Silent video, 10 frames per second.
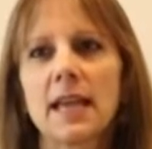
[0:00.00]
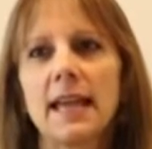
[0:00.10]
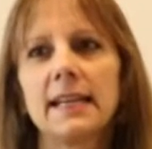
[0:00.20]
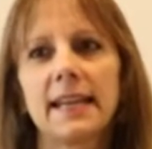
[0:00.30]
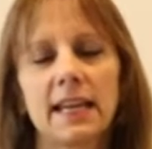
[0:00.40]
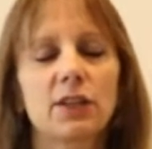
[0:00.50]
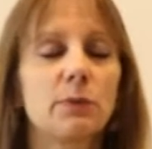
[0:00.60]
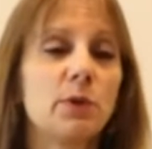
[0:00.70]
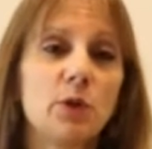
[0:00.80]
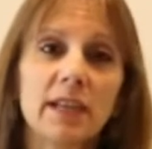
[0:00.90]
and he can't
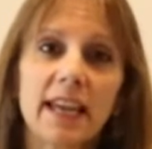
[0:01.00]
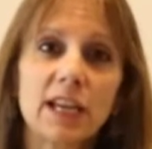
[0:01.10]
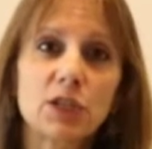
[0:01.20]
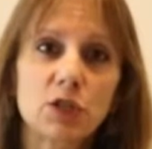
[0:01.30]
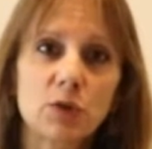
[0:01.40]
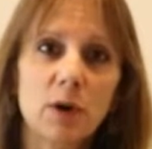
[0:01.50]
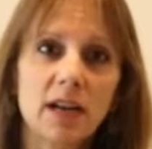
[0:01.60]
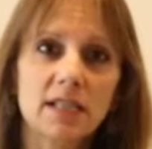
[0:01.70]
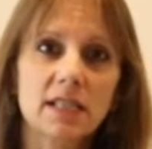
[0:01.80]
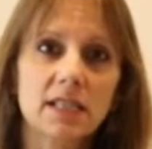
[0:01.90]
communicate to
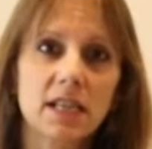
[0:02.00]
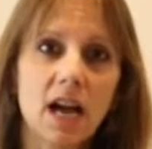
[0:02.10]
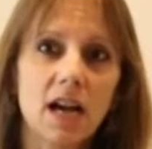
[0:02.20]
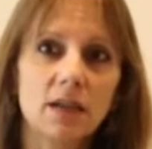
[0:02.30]
us